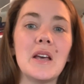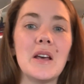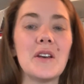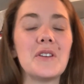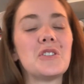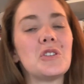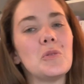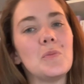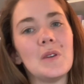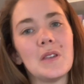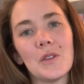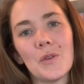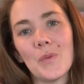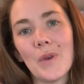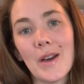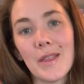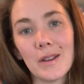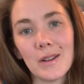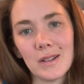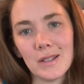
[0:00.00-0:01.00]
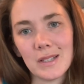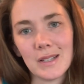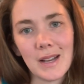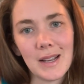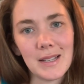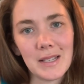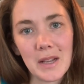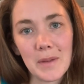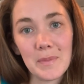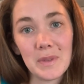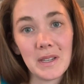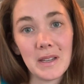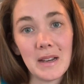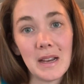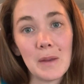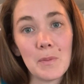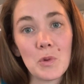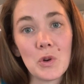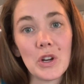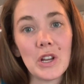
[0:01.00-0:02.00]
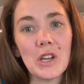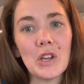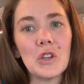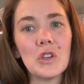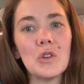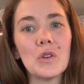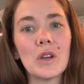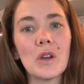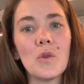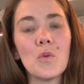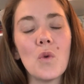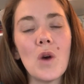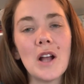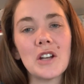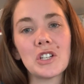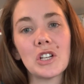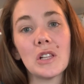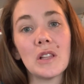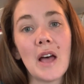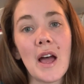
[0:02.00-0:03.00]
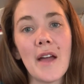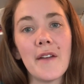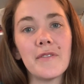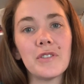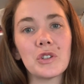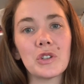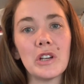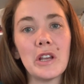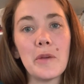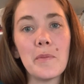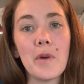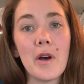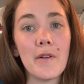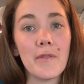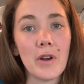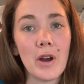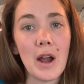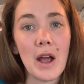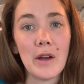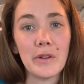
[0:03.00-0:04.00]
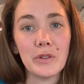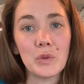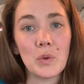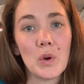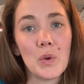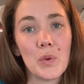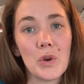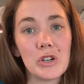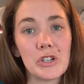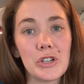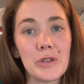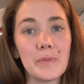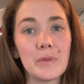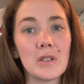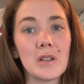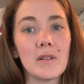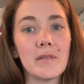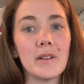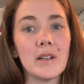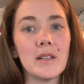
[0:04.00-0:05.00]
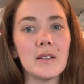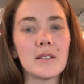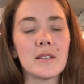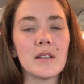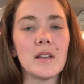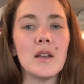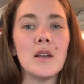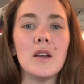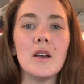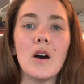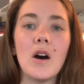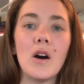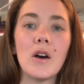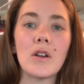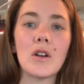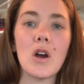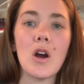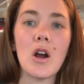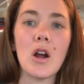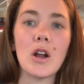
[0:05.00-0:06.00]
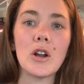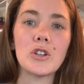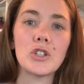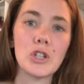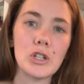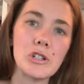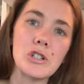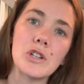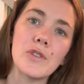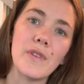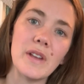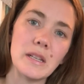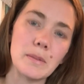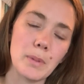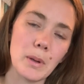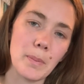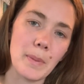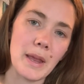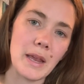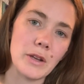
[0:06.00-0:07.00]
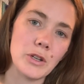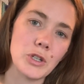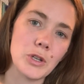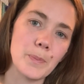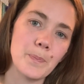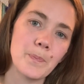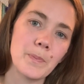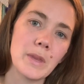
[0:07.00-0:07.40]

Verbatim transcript: Assuming the weather is nice come Sunday morning, you can watch a live stream of our outdoor worship service on our church Facebook page.